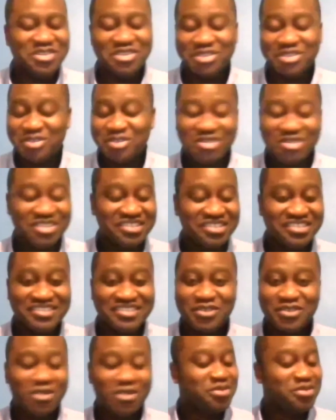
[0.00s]

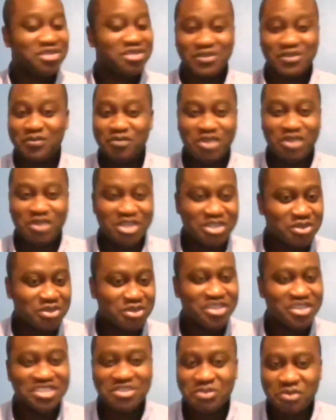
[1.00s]
It's always a
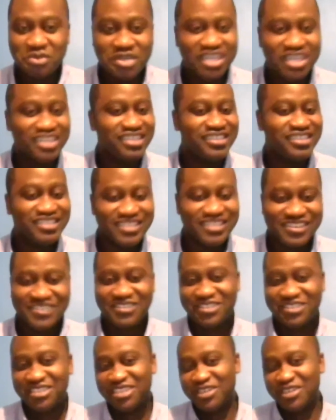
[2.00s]
pleasure anywhere, any day,
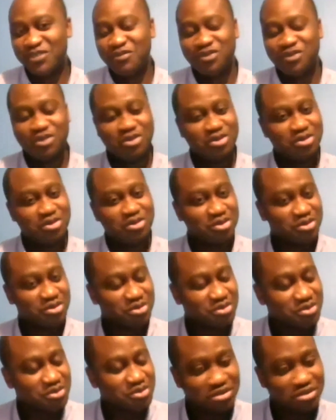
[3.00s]
anytime to
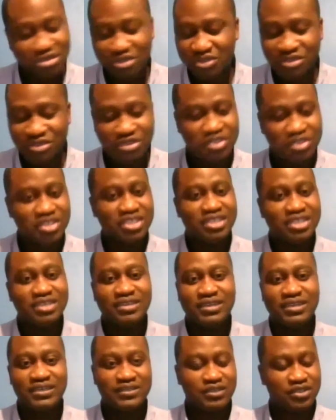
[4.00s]
just share
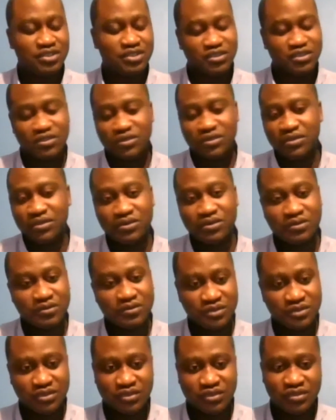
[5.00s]
and just
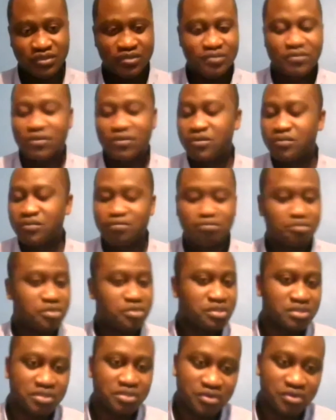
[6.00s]

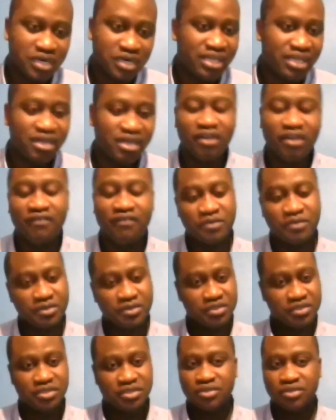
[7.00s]
add our
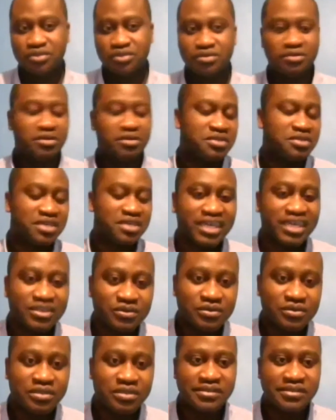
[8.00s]
voices to all the hard
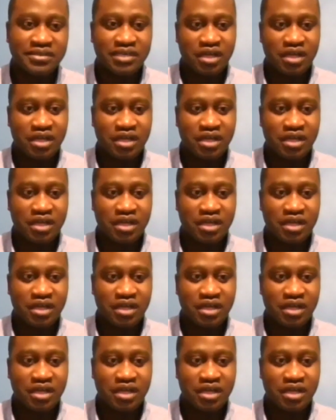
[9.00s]
work